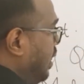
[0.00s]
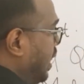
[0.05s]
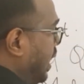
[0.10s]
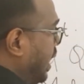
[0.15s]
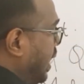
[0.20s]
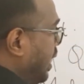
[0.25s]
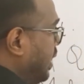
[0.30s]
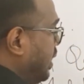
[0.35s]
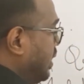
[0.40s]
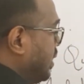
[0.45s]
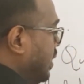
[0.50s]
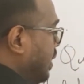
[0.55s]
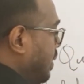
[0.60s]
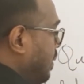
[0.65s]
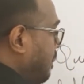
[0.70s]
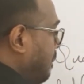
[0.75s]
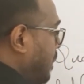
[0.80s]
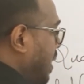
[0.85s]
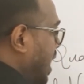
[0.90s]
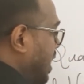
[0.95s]
and
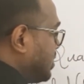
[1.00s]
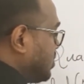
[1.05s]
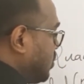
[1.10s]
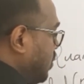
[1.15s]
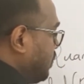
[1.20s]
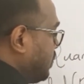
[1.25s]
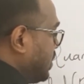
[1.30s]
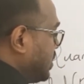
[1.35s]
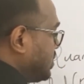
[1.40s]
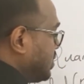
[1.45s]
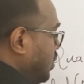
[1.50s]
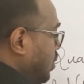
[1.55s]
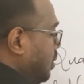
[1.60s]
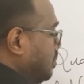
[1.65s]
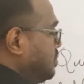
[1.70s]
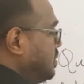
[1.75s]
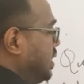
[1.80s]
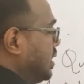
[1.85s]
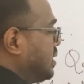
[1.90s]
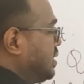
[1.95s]
mass of this
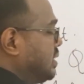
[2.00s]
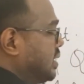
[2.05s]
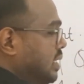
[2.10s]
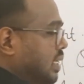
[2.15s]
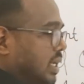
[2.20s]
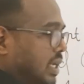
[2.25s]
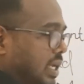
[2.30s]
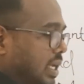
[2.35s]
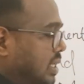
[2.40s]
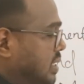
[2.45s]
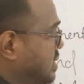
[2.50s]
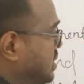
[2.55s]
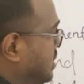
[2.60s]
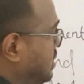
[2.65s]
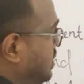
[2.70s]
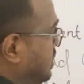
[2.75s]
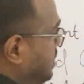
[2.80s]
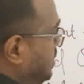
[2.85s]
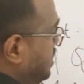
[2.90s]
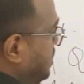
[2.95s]
object
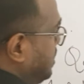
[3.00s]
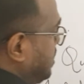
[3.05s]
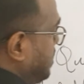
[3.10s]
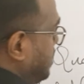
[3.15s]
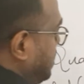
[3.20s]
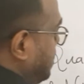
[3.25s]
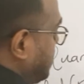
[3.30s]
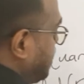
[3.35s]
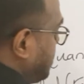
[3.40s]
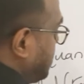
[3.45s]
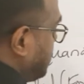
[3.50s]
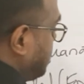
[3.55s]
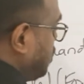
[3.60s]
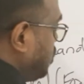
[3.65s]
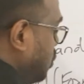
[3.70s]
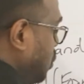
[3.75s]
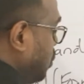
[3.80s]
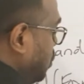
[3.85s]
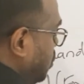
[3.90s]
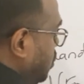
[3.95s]
is
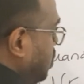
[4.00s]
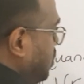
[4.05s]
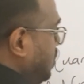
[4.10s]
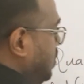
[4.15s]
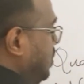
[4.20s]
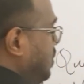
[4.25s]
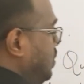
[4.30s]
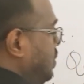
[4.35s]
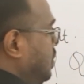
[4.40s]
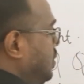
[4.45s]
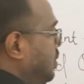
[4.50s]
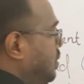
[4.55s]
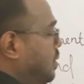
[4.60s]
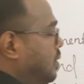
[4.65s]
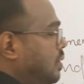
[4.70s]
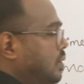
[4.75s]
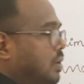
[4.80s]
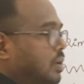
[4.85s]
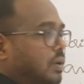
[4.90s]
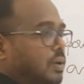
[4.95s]
2,
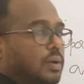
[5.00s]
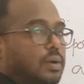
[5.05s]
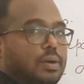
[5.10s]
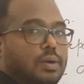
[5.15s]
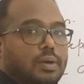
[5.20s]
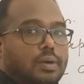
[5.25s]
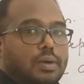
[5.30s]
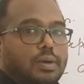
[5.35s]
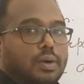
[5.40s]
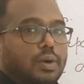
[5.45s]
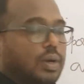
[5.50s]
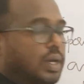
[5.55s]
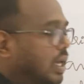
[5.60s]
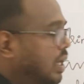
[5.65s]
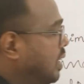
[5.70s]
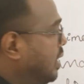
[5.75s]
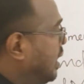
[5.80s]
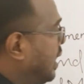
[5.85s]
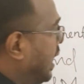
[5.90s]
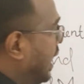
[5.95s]

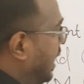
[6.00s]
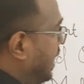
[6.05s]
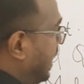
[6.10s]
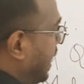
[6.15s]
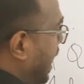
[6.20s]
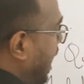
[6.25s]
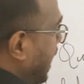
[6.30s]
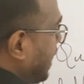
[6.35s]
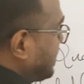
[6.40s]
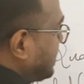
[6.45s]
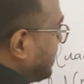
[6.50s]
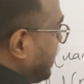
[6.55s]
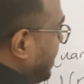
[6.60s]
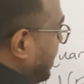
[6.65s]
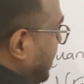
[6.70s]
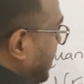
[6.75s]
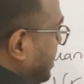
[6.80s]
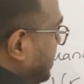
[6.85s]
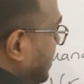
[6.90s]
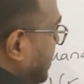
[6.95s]
okay, and
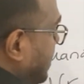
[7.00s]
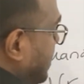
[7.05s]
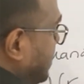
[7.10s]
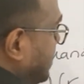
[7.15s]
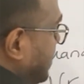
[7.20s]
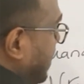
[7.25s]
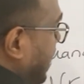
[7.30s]
acceleration is